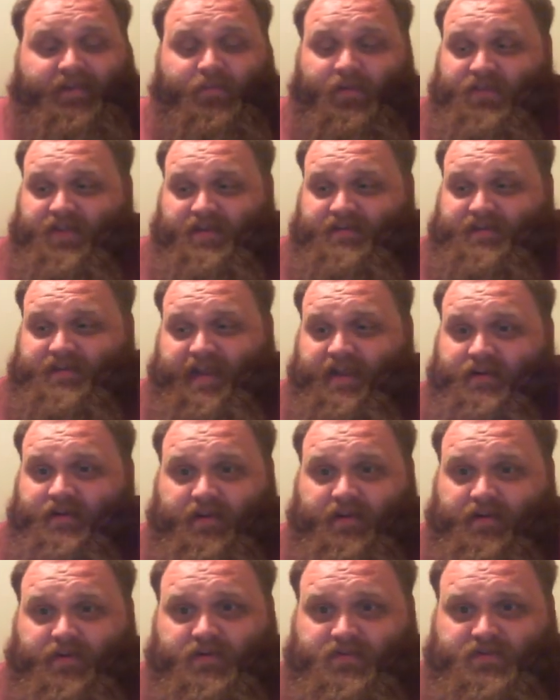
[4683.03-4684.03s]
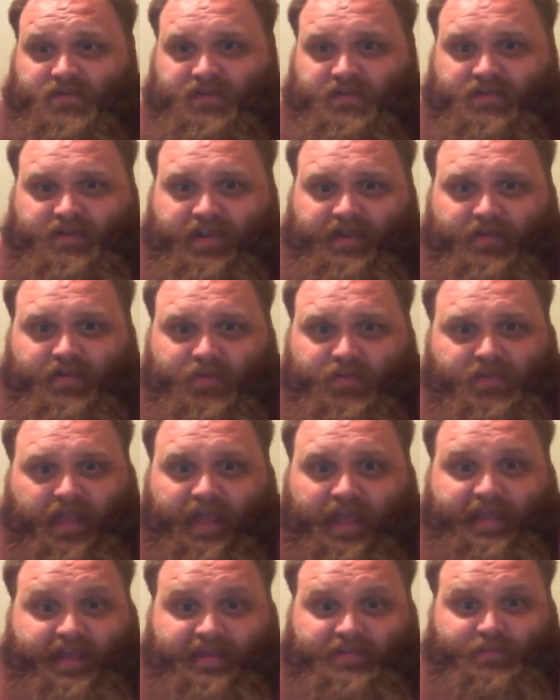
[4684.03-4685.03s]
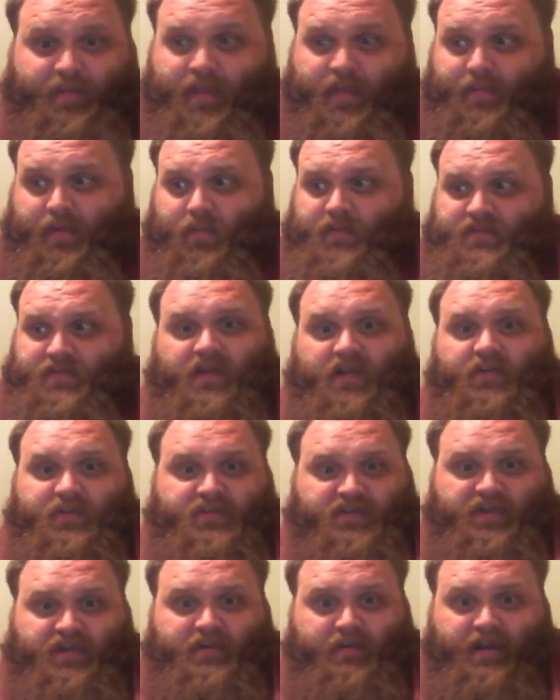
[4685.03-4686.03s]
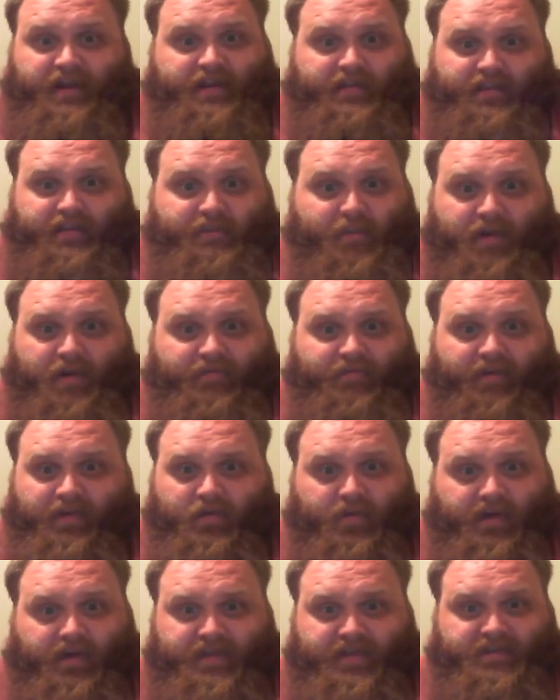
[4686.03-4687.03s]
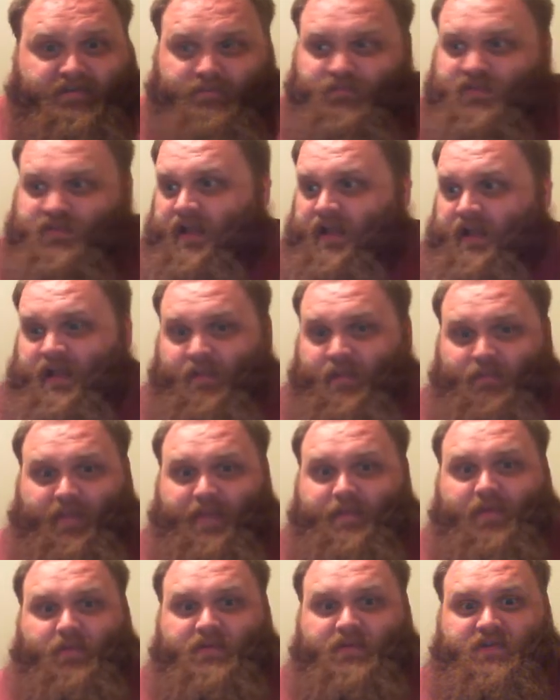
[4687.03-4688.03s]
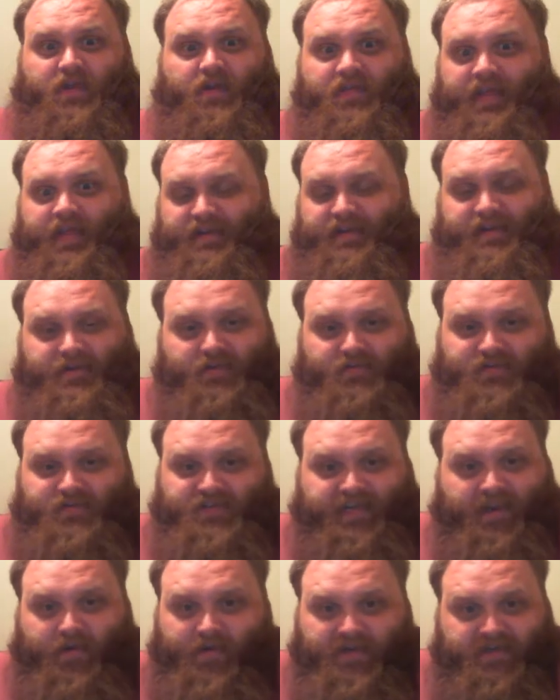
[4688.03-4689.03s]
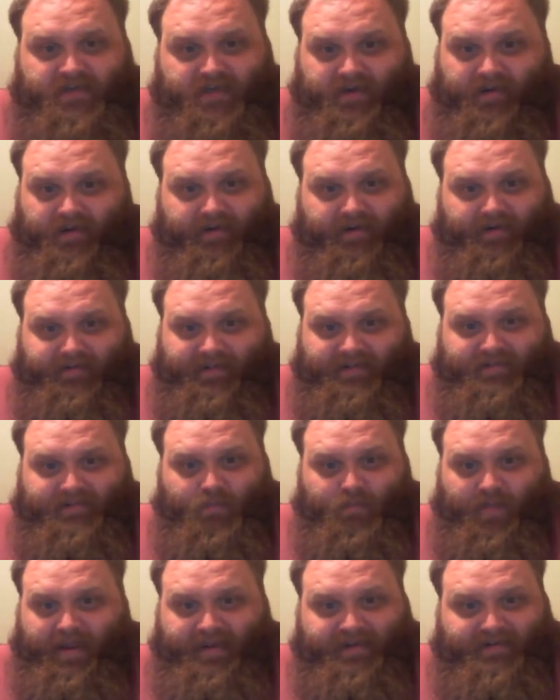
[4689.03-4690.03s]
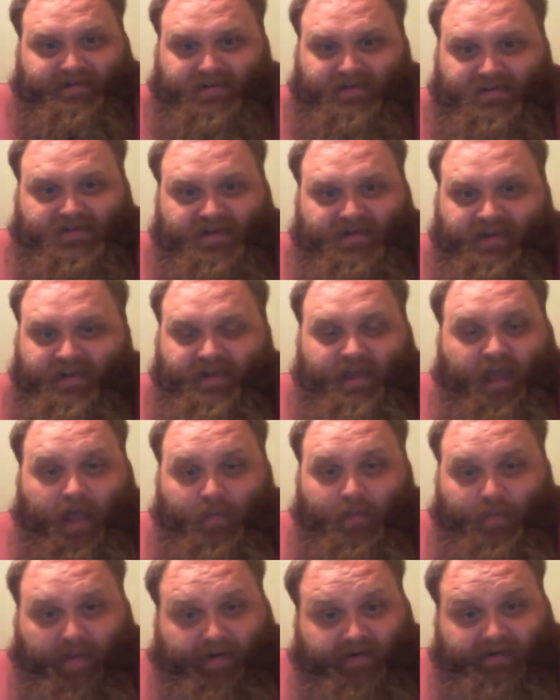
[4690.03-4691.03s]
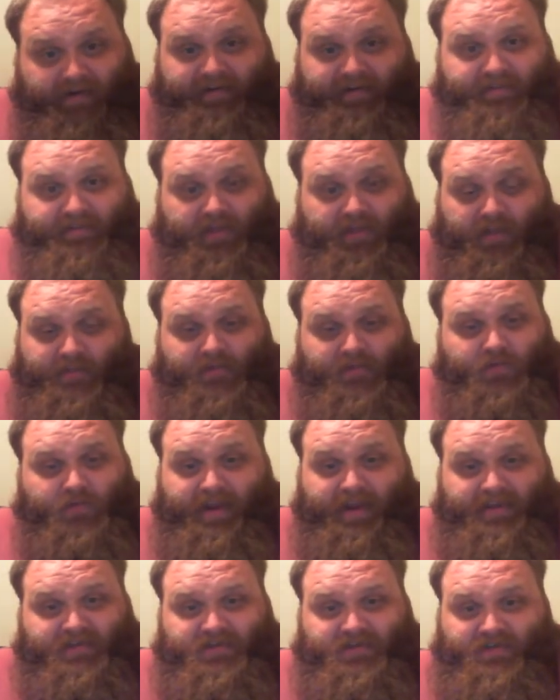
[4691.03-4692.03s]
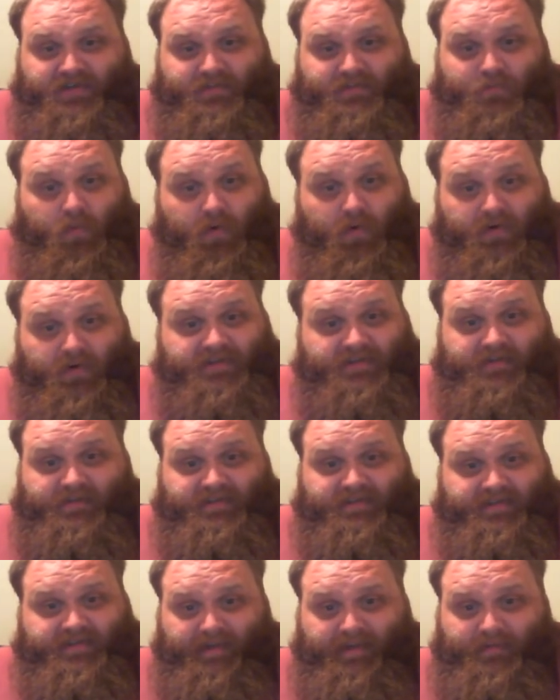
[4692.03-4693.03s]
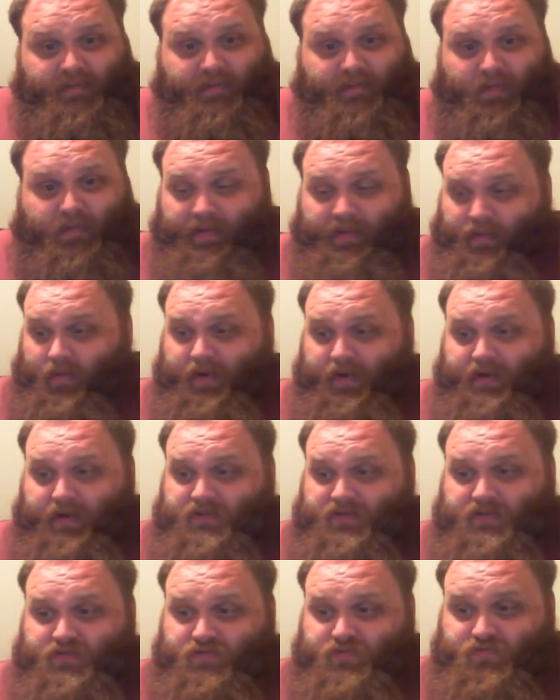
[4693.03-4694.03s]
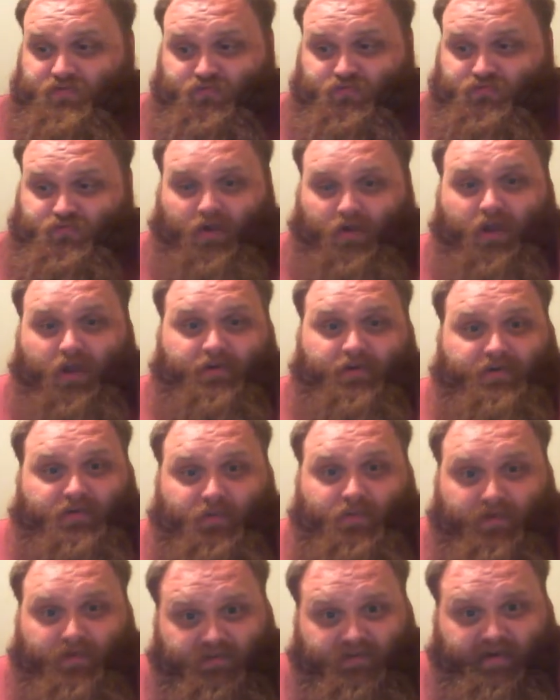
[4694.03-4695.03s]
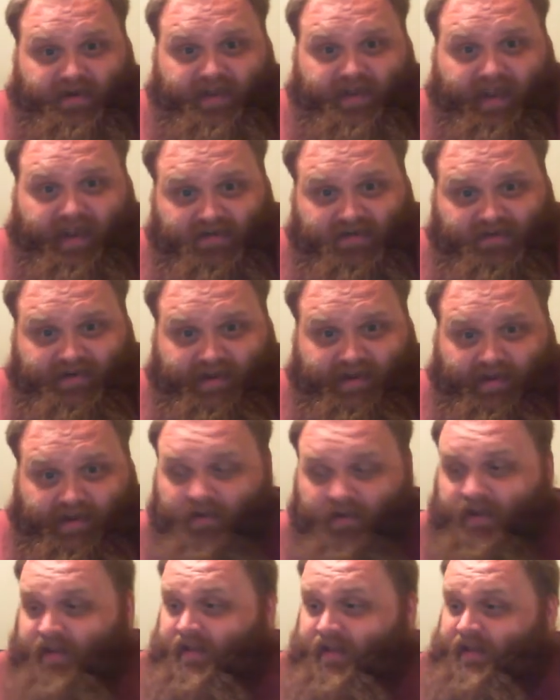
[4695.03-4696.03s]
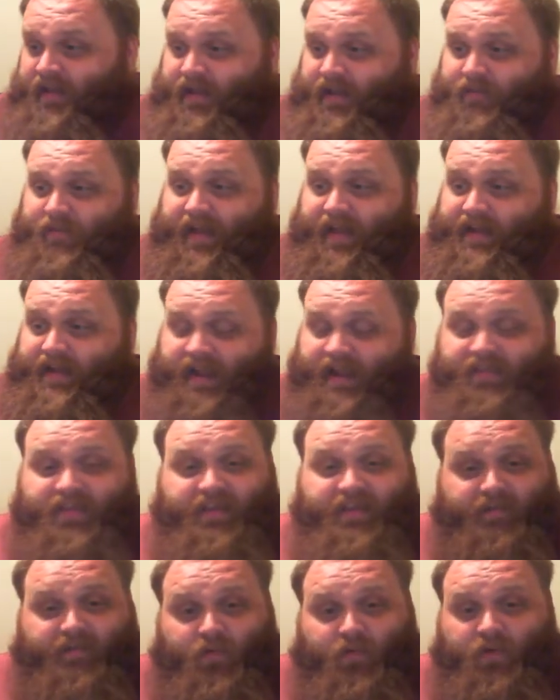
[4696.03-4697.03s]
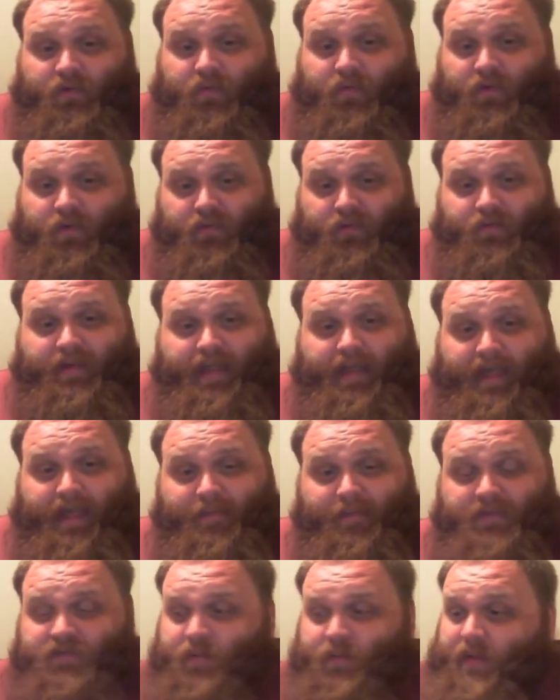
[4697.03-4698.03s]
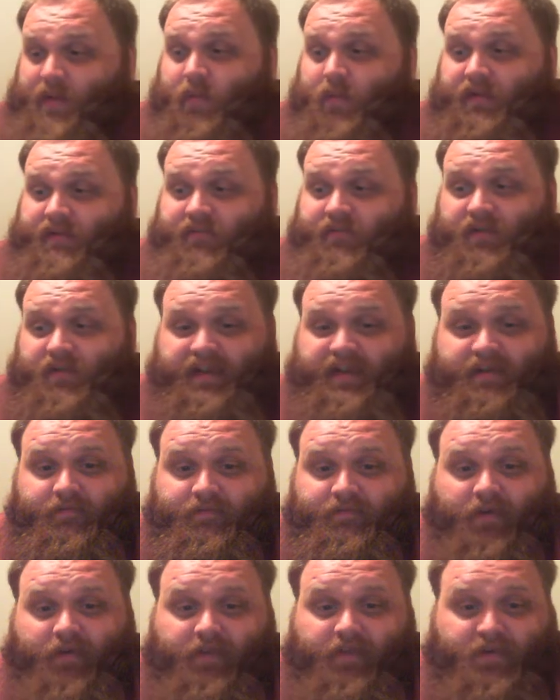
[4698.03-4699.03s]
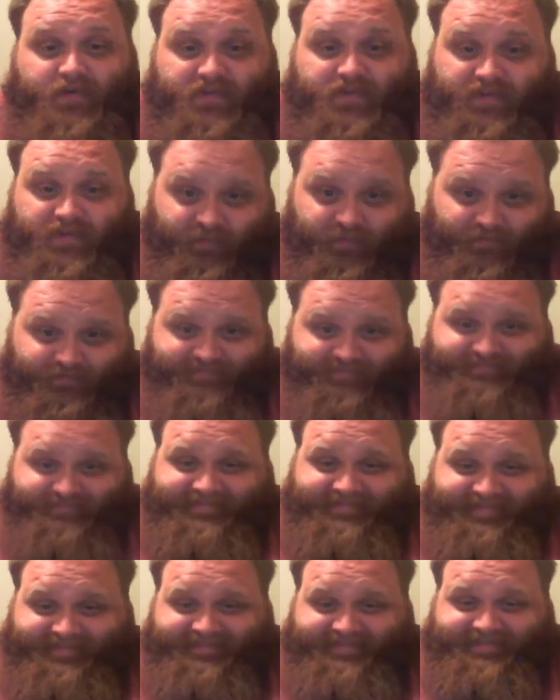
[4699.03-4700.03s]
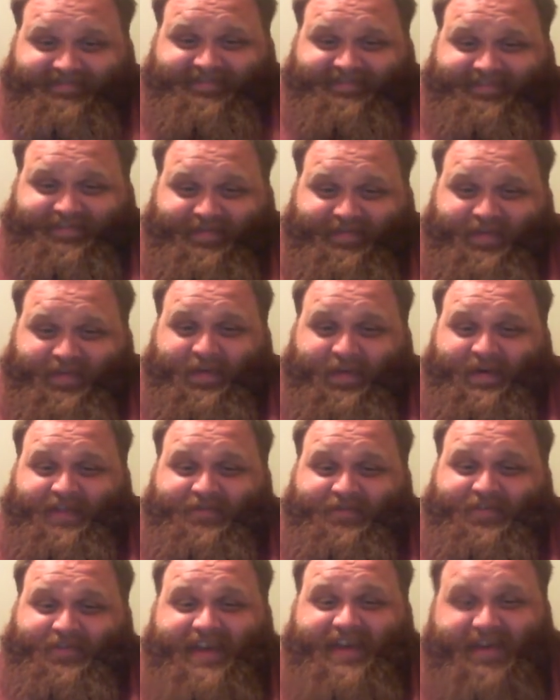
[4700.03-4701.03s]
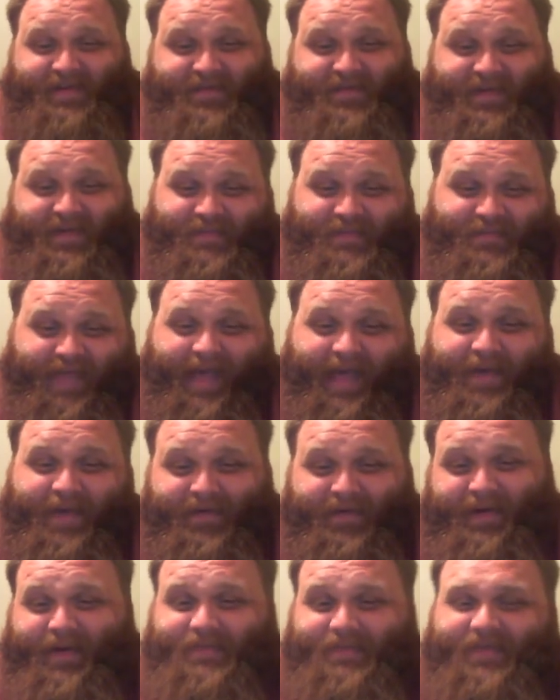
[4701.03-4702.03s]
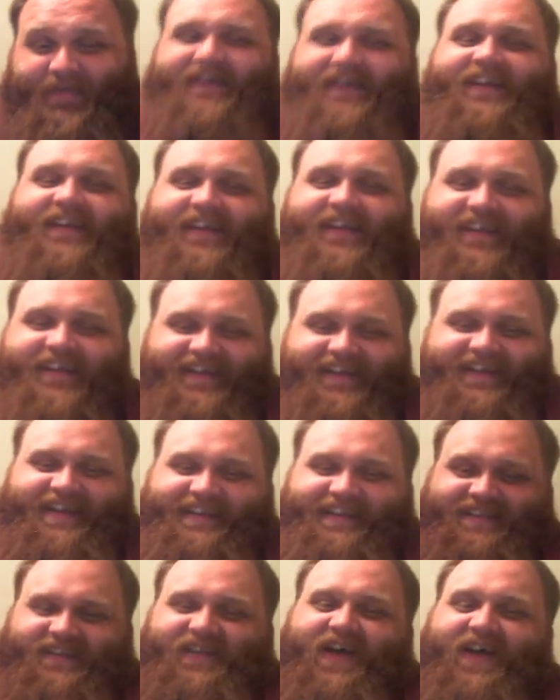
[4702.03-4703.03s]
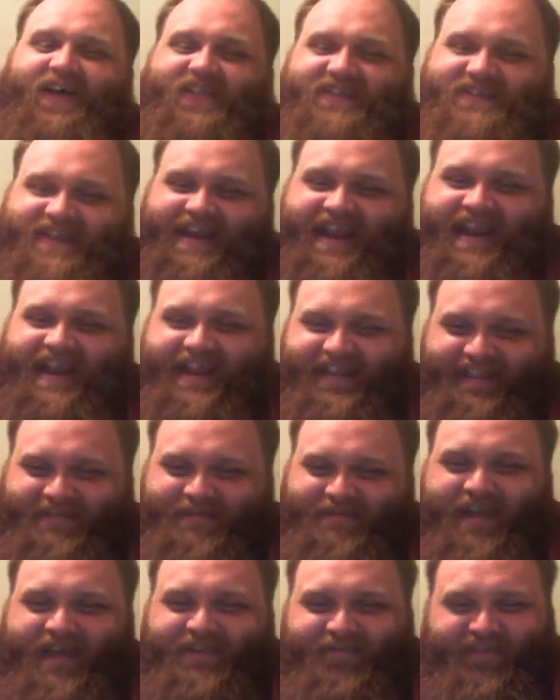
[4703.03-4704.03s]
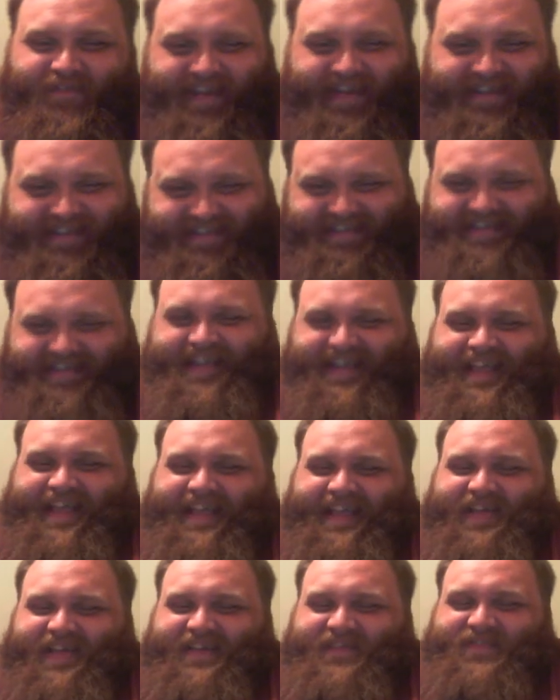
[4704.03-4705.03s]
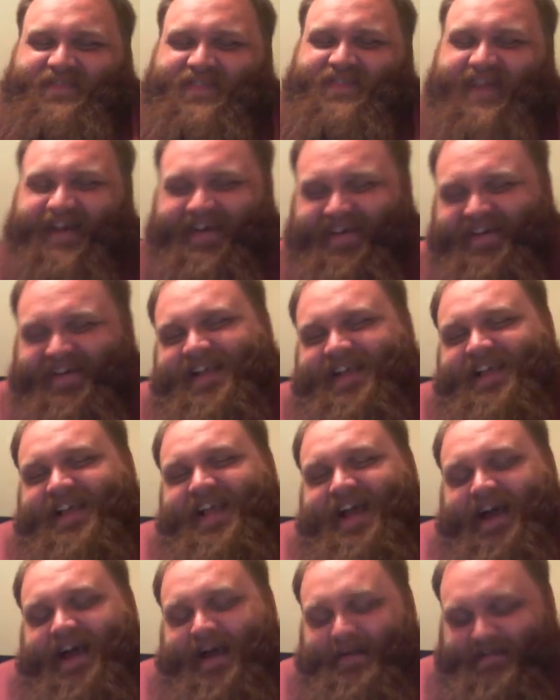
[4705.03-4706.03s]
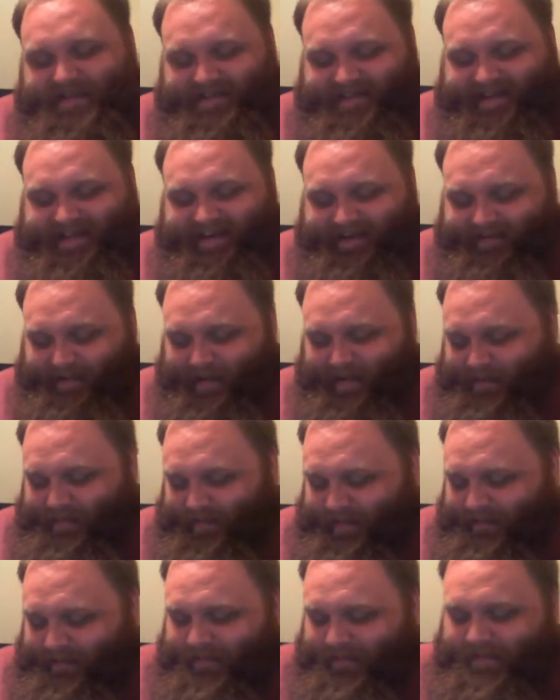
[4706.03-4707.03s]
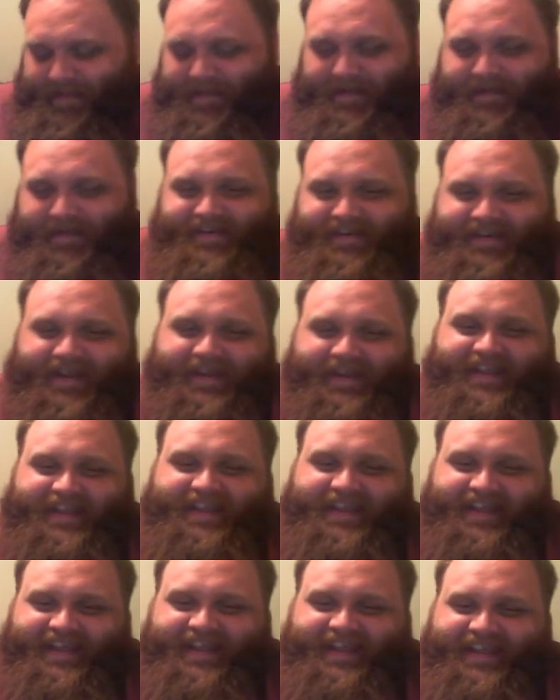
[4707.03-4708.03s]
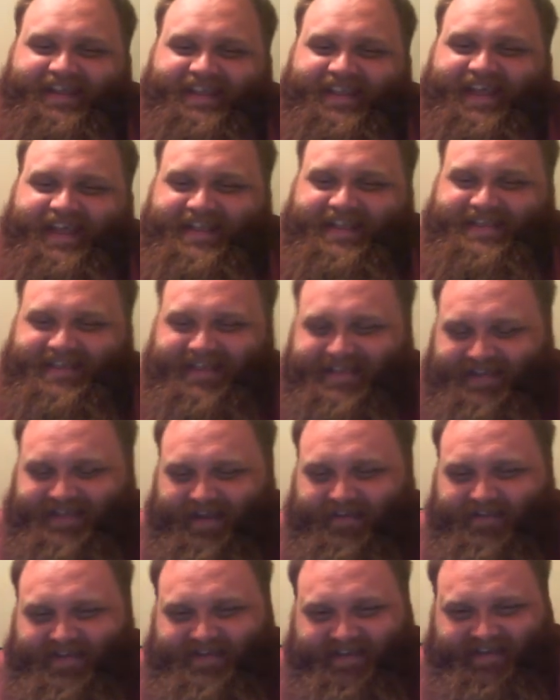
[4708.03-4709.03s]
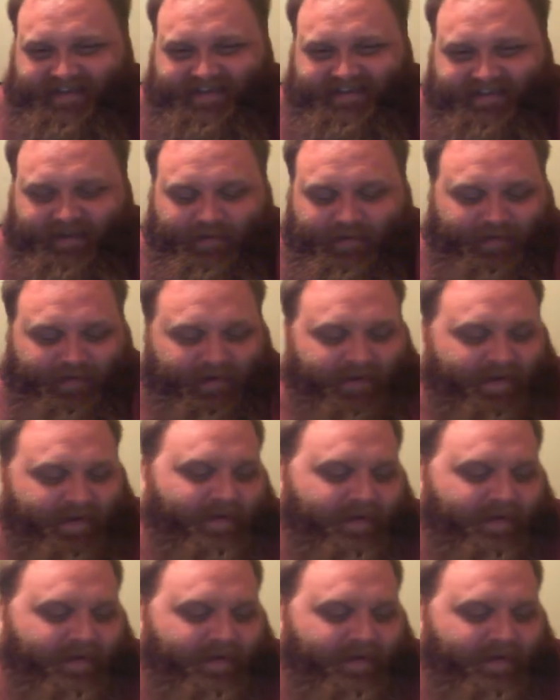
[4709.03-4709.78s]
within 10 years, just like with, I guess maybe it was all the genetically modified organisms, maybe it was all that geoengineering that's made just apparently the human race just more susceptible. Like, we're stronger towards radiation now. In fact, I think if World War III happens, we won't even need a fallout suit. We don't even need to wear the power armor because of all the genetically modified stuff. No, I'm just kidding there, but that's obviously humor.